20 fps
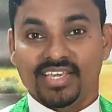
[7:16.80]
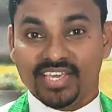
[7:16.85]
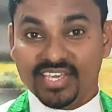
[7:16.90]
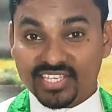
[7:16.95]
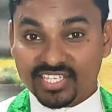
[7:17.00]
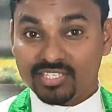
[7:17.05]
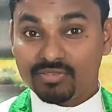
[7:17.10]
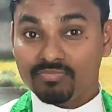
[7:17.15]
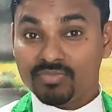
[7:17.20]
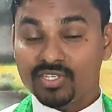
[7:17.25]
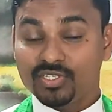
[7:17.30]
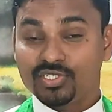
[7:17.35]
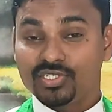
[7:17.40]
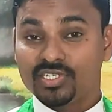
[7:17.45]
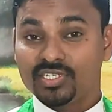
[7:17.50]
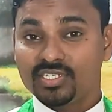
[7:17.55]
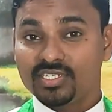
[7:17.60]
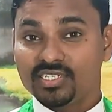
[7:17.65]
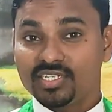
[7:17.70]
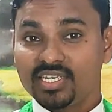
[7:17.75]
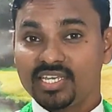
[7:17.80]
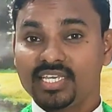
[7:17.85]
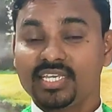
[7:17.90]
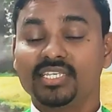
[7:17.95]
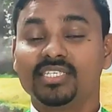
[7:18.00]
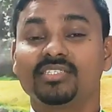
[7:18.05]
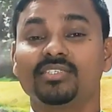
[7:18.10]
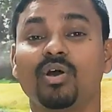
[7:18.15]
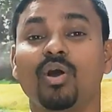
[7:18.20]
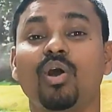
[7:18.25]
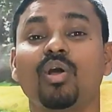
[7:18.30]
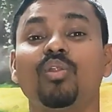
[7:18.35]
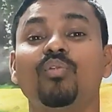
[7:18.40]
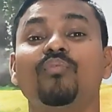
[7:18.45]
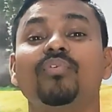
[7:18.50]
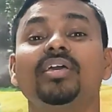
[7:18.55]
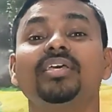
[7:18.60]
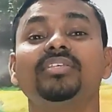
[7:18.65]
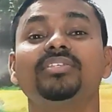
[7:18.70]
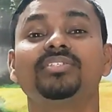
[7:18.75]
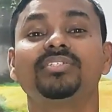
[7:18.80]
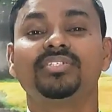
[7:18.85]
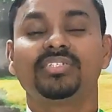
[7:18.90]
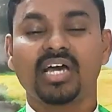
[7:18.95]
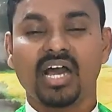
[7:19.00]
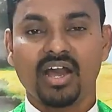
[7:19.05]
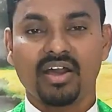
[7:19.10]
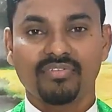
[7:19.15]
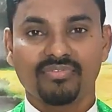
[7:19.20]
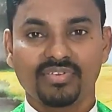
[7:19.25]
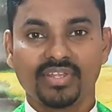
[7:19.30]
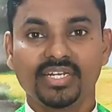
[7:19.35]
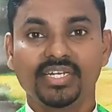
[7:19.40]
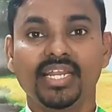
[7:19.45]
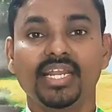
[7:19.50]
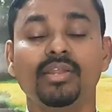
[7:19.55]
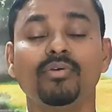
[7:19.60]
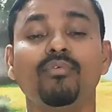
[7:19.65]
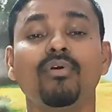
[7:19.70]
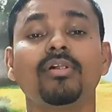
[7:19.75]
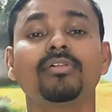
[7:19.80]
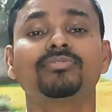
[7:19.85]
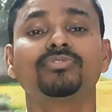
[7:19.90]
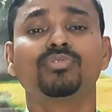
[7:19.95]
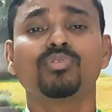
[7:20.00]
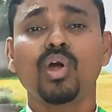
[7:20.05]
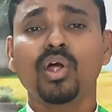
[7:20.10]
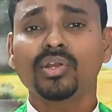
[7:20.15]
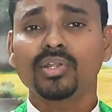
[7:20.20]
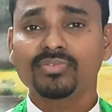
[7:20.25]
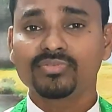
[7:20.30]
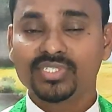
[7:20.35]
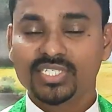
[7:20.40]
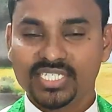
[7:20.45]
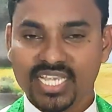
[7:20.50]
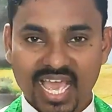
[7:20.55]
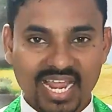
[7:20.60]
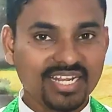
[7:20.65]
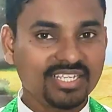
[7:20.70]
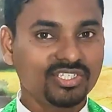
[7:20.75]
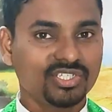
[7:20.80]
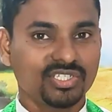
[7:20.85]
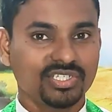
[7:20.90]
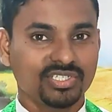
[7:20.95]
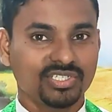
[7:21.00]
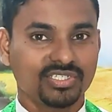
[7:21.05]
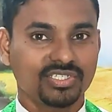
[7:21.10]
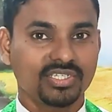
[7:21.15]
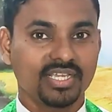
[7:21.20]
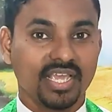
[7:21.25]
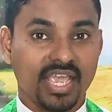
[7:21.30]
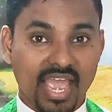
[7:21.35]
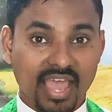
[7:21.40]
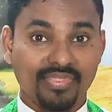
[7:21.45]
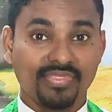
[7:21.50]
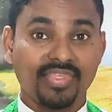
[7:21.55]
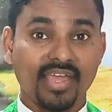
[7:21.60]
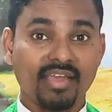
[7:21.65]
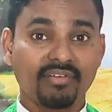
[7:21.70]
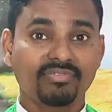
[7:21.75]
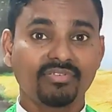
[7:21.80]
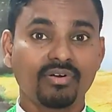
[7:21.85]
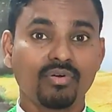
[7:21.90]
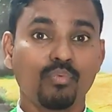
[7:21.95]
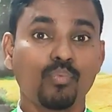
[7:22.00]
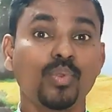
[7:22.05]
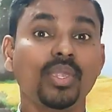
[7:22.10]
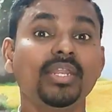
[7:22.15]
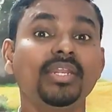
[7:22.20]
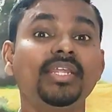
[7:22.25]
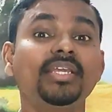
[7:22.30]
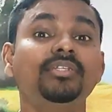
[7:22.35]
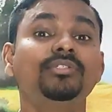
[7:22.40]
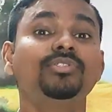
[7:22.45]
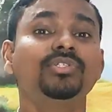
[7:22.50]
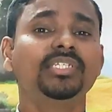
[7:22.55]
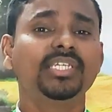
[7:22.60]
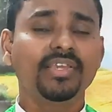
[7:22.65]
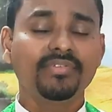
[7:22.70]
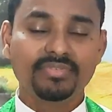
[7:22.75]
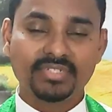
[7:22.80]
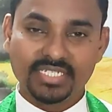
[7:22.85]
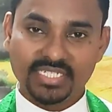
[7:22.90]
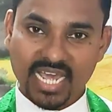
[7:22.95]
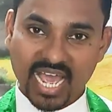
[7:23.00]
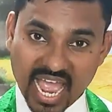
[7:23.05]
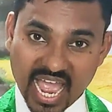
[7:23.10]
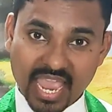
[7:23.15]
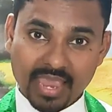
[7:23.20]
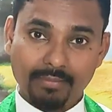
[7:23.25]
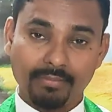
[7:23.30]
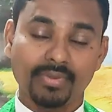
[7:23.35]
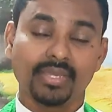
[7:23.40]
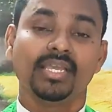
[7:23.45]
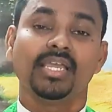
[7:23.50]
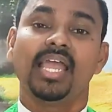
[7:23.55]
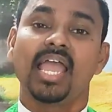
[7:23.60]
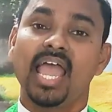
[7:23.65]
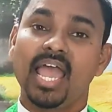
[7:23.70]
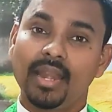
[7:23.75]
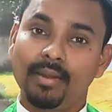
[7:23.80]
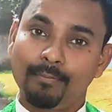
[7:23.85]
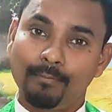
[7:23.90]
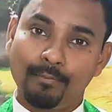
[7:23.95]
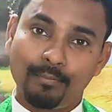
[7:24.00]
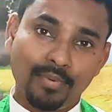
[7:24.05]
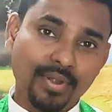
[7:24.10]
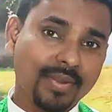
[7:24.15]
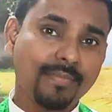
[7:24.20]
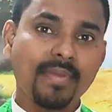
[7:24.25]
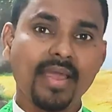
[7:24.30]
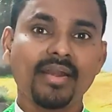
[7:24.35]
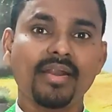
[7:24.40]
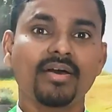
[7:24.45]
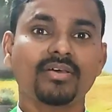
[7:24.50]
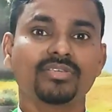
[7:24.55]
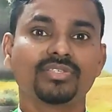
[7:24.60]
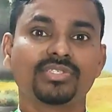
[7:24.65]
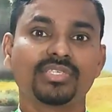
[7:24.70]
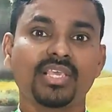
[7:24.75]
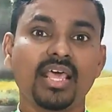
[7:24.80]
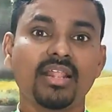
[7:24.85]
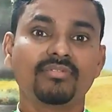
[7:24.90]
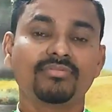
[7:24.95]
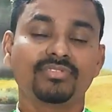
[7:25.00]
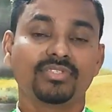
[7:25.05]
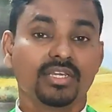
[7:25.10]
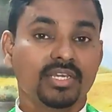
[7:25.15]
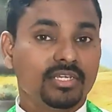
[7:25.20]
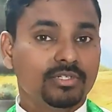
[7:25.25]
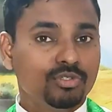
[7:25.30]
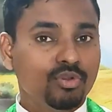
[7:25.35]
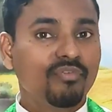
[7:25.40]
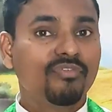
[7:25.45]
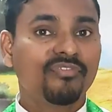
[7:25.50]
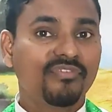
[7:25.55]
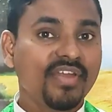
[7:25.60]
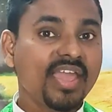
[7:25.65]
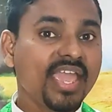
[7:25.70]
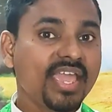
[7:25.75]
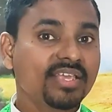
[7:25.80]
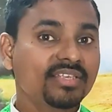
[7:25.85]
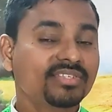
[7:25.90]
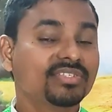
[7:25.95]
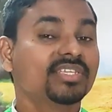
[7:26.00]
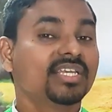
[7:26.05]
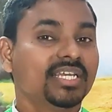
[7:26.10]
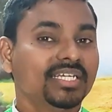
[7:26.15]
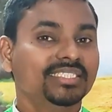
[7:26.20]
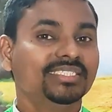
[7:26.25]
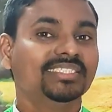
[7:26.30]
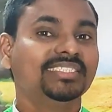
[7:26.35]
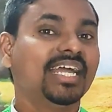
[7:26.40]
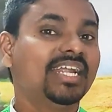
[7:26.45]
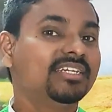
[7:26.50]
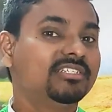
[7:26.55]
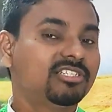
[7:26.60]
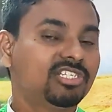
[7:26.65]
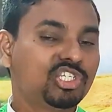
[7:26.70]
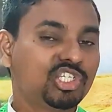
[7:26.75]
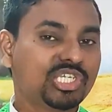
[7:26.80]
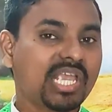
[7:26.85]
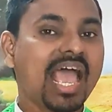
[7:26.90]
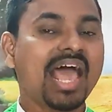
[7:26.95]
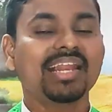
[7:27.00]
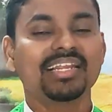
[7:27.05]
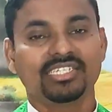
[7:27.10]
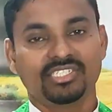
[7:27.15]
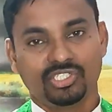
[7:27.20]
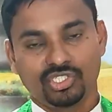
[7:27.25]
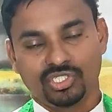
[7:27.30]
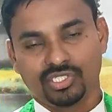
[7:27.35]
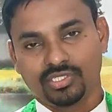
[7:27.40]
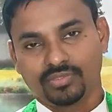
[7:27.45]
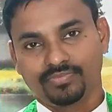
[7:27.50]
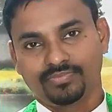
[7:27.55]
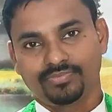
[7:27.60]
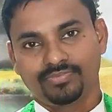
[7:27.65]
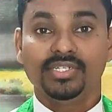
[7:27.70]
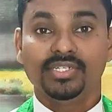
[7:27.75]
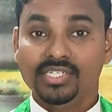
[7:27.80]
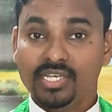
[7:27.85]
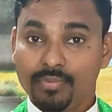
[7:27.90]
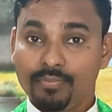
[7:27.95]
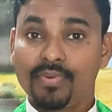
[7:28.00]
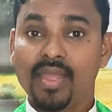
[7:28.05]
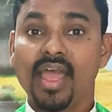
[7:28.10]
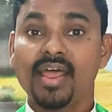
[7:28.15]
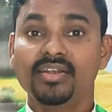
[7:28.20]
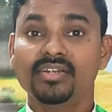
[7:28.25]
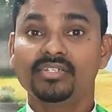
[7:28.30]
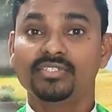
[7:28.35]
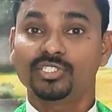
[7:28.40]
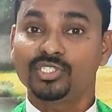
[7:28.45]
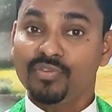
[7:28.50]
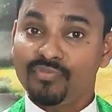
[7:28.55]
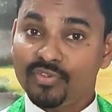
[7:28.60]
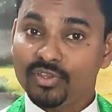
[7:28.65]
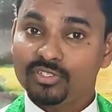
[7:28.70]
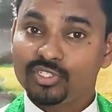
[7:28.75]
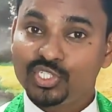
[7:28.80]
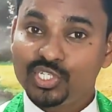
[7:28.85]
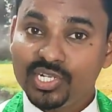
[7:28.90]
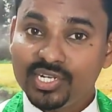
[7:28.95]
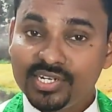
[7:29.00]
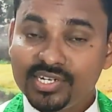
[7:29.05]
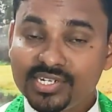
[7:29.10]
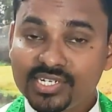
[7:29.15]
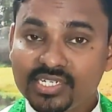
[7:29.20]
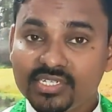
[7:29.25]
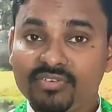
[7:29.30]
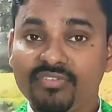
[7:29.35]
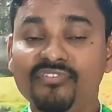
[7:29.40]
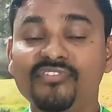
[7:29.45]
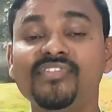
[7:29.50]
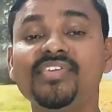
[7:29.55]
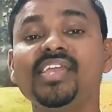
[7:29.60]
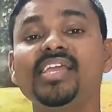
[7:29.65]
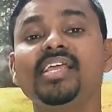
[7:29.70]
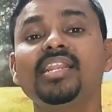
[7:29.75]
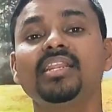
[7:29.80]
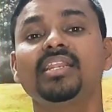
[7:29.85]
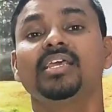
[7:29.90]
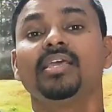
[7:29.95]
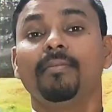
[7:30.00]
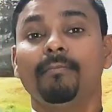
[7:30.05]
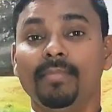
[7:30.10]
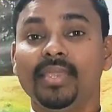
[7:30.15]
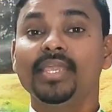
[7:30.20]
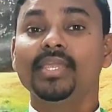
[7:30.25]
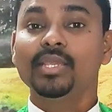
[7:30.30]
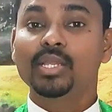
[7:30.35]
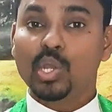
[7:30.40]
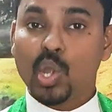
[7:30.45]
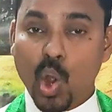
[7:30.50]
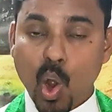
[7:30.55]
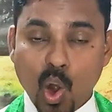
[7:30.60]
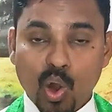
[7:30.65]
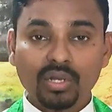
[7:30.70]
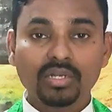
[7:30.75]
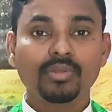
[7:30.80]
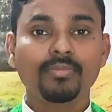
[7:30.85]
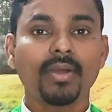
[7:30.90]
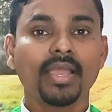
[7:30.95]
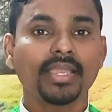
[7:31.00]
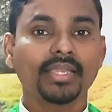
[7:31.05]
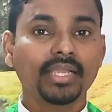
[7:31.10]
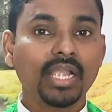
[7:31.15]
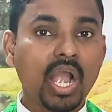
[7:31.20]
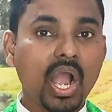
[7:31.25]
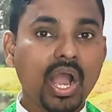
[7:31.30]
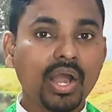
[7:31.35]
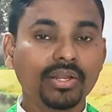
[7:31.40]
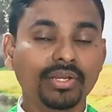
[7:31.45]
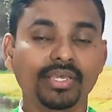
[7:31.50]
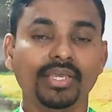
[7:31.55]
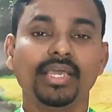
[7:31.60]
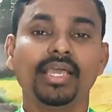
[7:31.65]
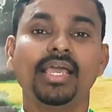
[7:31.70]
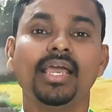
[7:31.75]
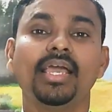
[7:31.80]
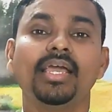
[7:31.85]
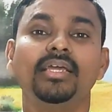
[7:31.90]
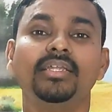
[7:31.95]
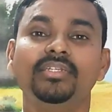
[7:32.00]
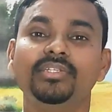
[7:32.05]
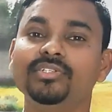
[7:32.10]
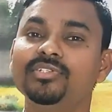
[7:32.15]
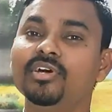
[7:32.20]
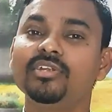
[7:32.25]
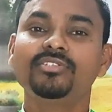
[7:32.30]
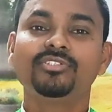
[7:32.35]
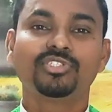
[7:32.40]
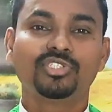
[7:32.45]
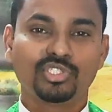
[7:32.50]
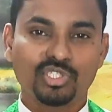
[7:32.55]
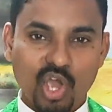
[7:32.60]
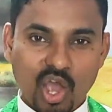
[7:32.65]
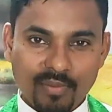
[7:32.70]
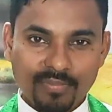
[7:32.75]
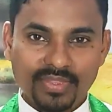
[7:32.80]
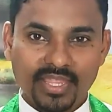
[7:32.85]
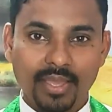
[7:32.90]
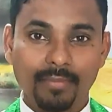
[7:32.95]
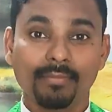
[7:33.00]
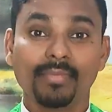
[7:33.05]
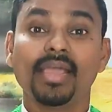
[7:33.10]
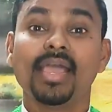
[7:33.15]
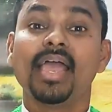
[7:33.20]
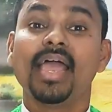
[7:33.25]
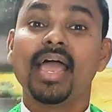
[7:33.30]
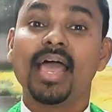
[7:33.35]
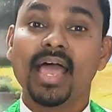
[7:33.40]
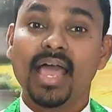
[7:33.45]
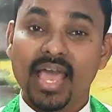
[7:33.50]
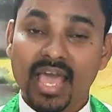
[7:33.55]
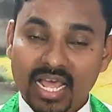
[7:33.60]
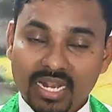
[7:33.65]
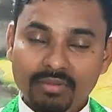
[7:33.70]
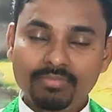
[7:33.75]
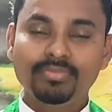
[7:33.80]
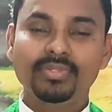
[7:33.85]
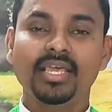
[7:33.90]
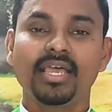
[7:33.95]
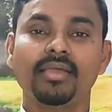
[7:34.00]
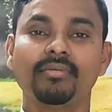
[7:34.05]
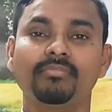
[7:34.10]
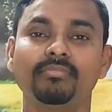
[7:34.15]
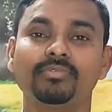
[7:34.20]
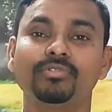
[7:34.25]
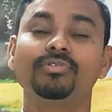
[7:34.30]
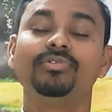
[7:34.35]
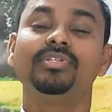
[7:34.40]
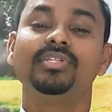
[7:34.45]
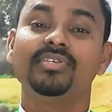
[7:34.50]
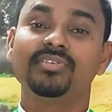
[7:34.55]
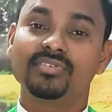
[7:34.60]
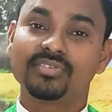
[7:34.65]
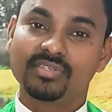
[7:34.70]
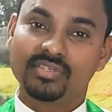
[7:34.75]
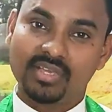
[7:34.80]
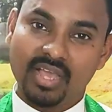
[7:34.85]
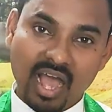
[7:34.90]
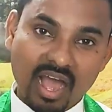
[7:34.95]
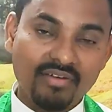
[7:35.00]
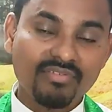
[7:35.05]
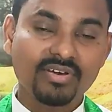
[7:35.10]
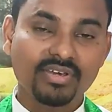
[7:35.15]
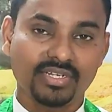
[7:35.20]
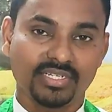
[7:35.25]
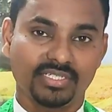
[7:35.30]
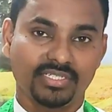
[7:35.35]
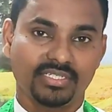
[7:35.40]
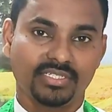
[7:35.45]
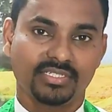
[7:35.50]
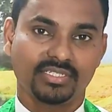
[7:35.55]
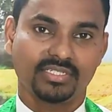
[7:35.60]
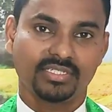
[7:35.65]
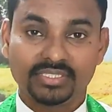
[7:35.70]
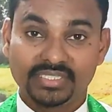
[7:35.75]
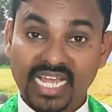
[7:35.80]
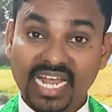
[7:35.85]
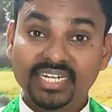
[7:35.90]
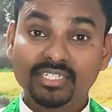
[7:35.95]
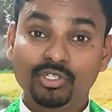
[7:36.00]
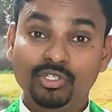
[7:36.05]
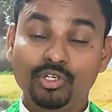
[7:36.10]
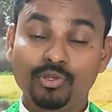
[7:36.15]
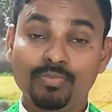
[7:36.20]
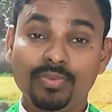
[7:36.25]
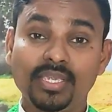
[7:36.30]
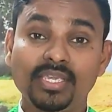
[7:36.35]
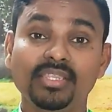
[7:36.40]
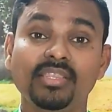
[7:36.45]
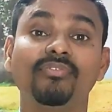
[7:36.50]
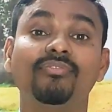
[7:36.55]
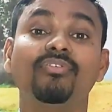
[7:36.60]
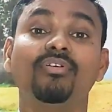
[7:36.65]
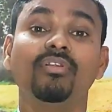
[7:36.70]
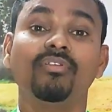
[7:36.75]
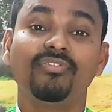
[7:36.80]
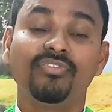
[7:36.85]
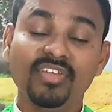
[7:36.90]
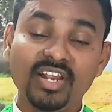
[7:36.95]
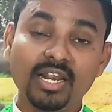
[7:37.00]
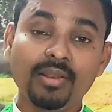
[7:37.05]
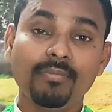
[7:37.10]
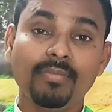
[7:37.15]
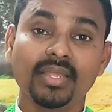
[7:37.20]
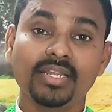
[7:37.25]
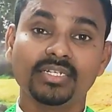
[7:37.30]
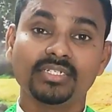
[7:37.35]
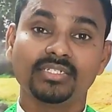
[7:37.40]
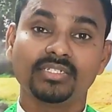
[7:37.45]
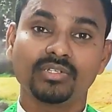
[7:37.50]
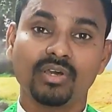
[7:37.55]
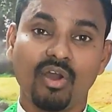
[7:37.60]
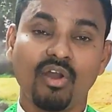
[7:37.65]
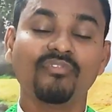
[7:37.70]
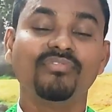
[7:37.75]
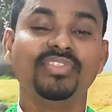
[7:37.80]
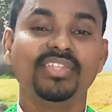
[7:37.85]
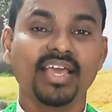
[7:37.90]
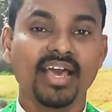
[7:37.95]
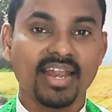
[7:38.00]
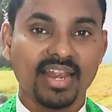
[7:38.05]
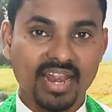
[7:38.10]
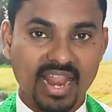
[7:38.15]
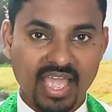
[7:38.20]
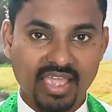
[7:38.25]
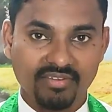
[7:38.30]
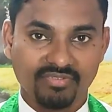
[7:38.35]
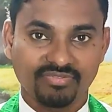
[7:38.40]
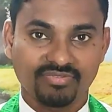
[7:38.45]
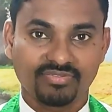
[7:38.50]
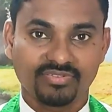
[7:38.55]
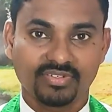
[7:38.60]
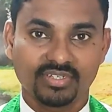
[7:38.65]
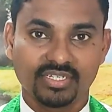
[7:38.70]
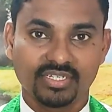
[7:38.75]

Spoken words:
His mission is always tough. It involves a lot of challenges, and therefore we need to give time and prepare ourselves to face that challenge. Dear parents, if your children feel being called by God, do not stop them. Help them to discover it. That could be the fulfillment of their life